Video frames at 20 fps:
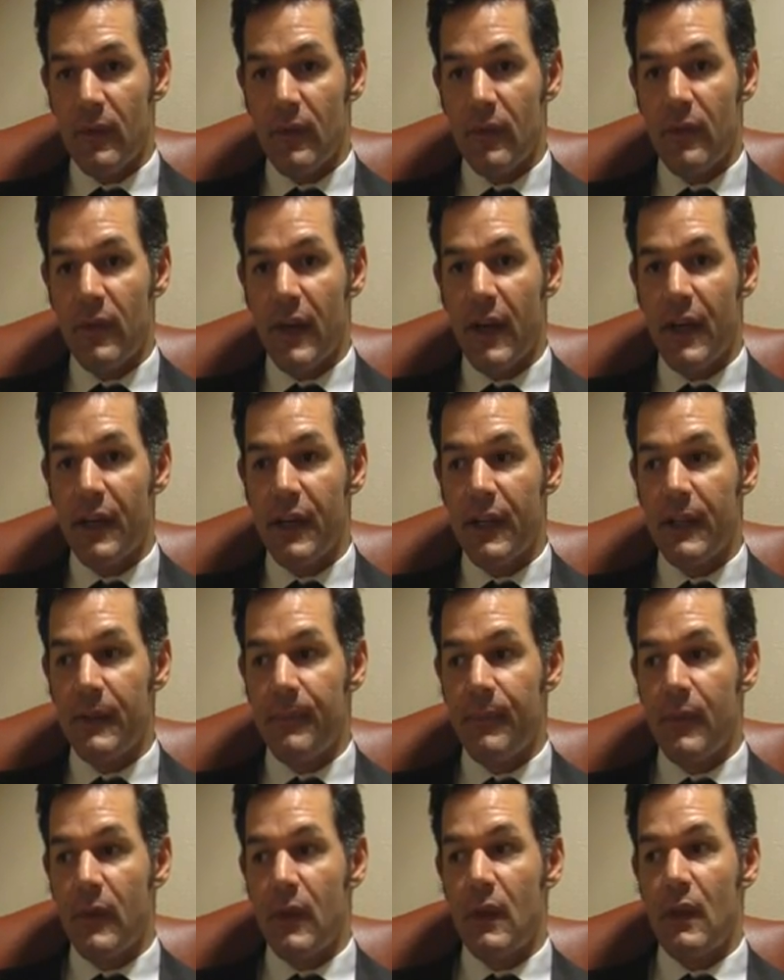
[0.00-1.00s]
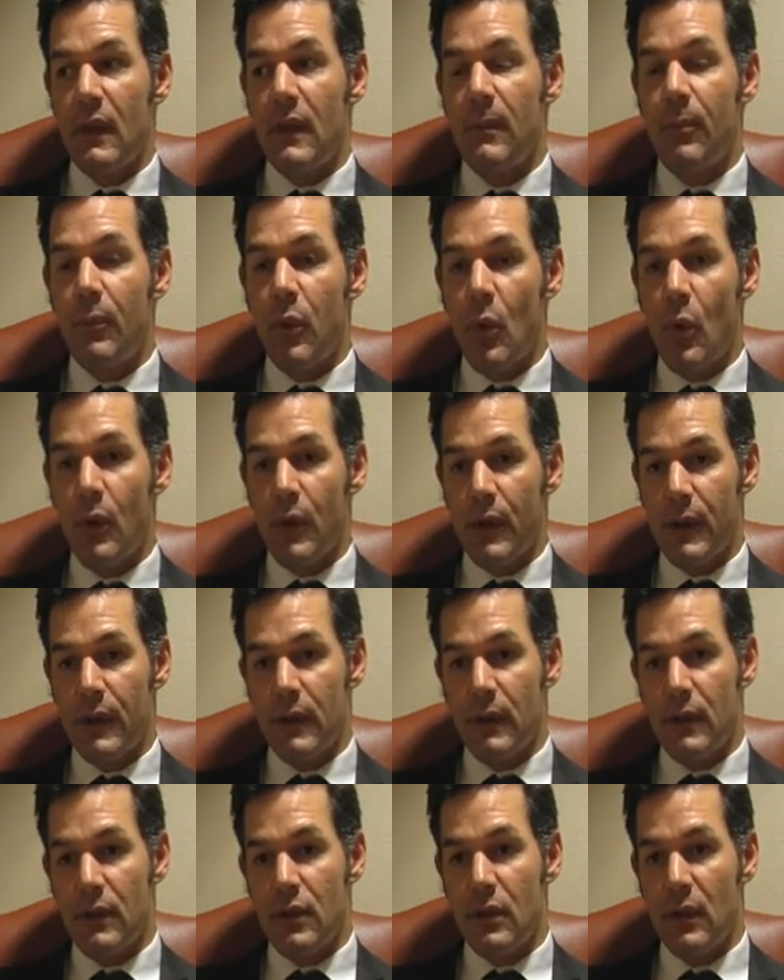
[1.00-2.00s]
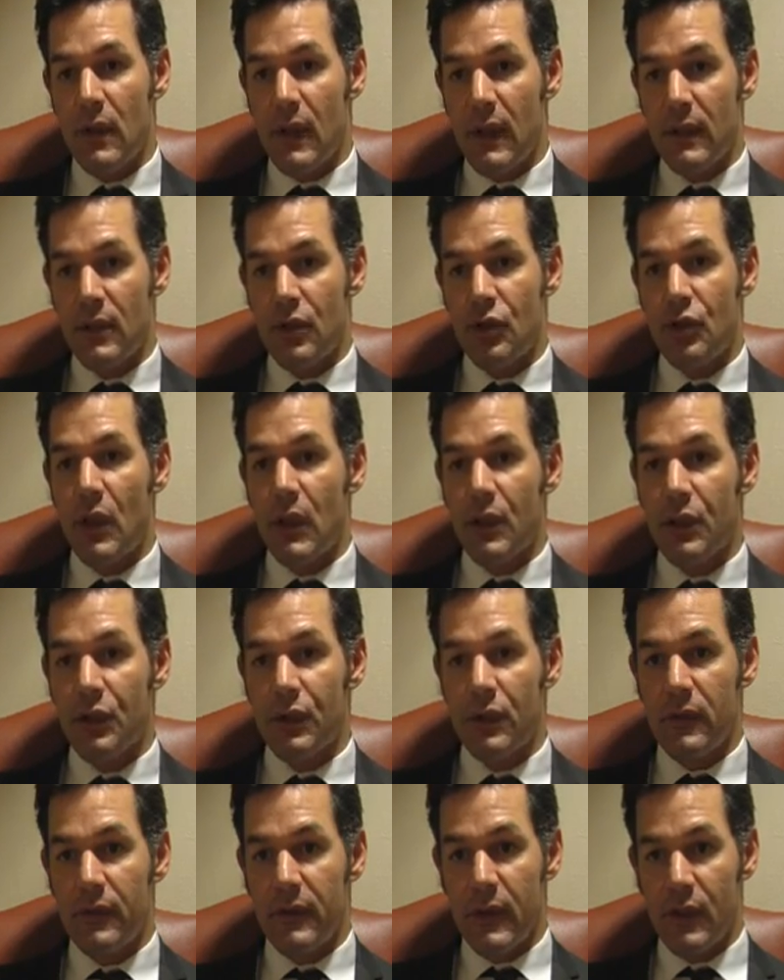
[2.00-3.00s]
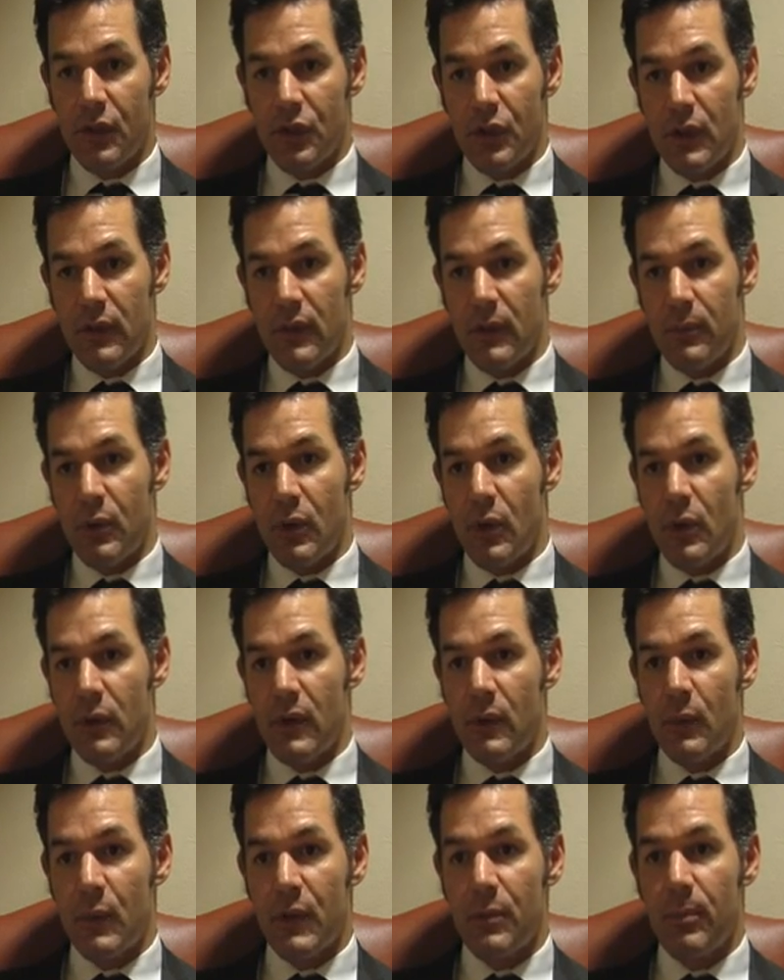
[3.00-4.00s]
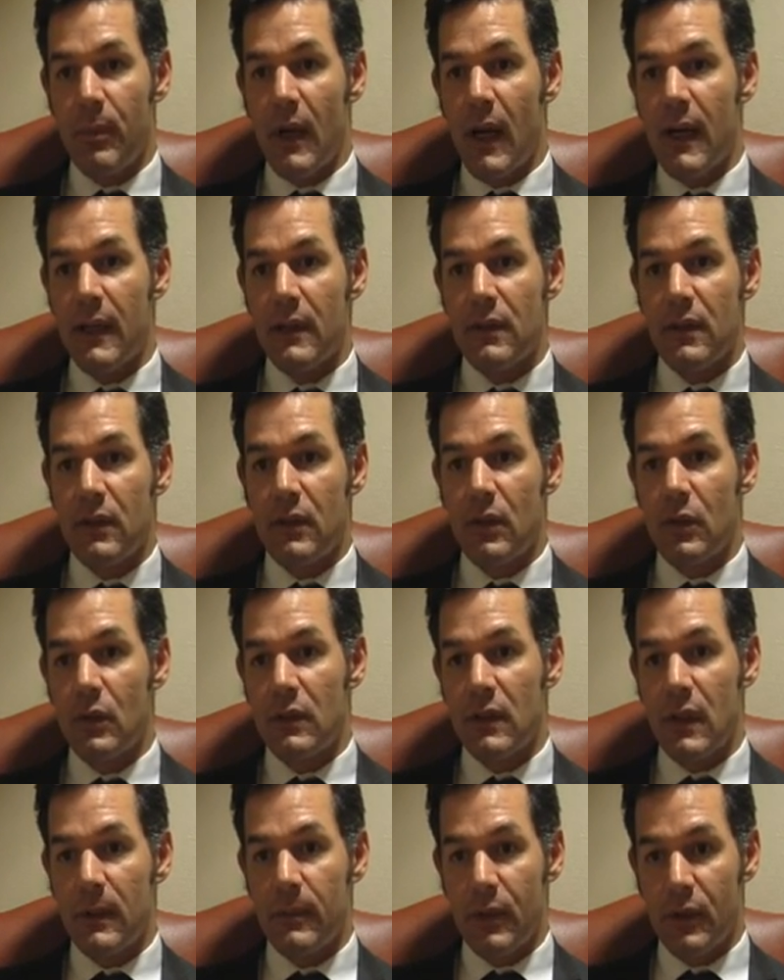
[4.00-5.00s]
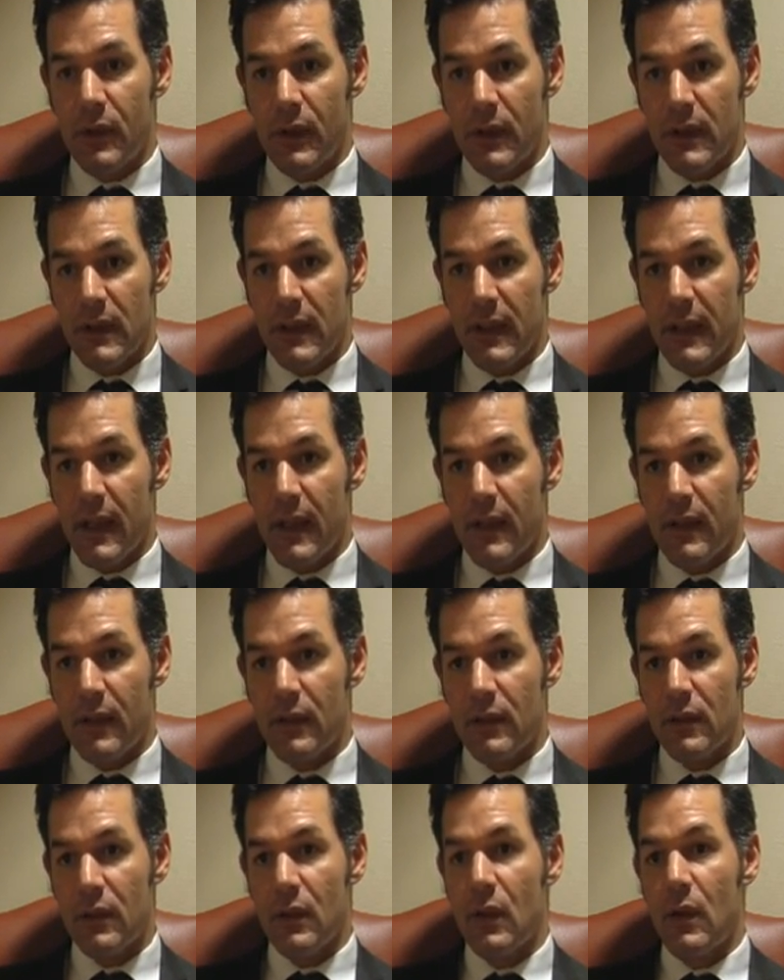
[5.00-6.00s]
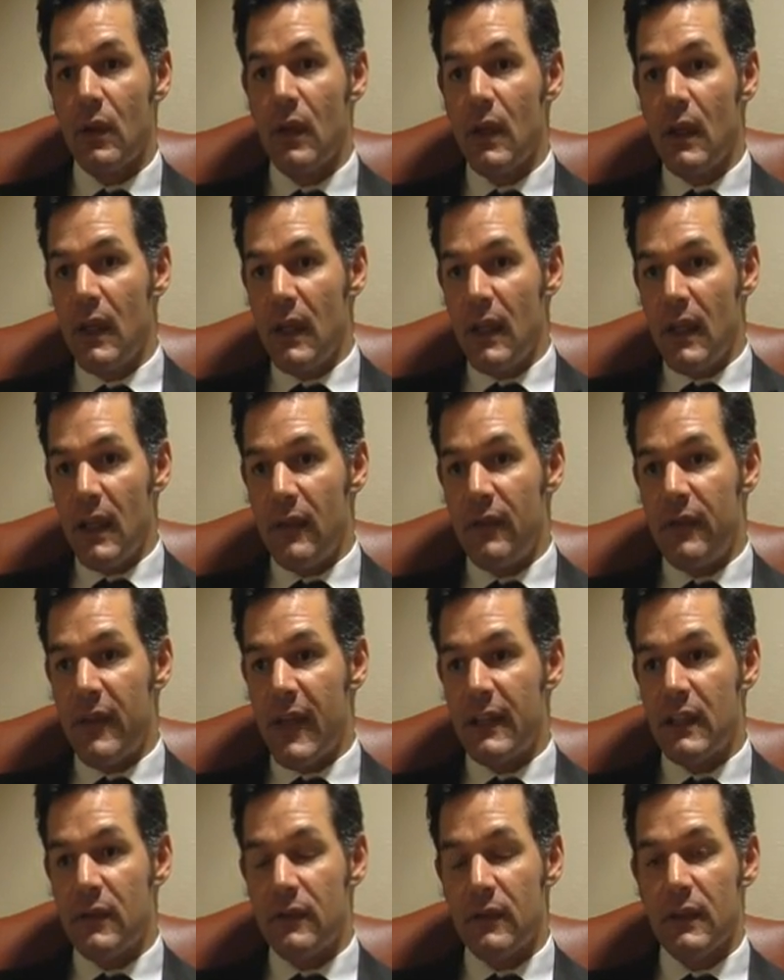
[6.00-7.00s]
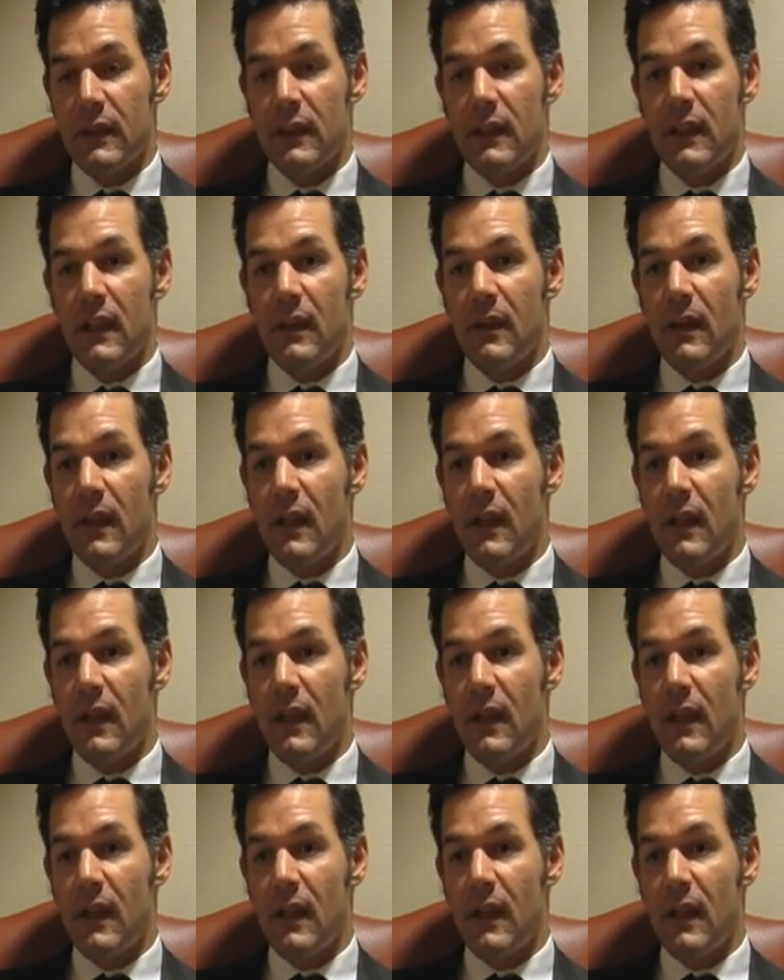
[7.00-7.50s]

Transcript: very important structural feature of the protein, which binds the two subunits together. So effectively,